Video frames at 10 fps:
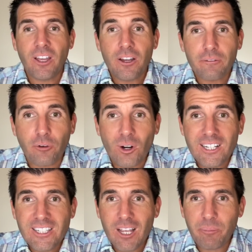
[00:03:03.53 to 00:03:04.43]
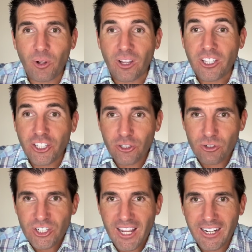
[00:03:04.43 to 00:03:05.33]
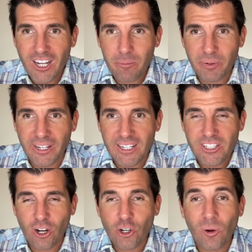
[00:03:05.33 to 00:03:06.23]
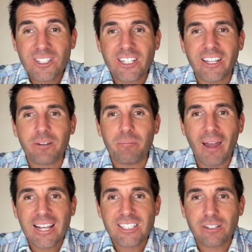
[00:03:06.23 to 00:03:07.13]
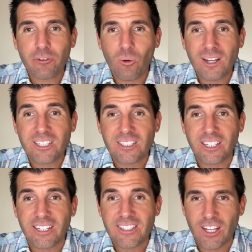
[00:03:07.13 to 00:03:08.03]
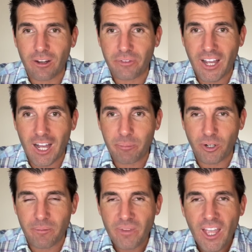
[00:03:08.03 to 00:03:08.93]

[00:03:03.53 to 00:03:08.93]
For example, huge tech companies are going to need massive quantities of copper.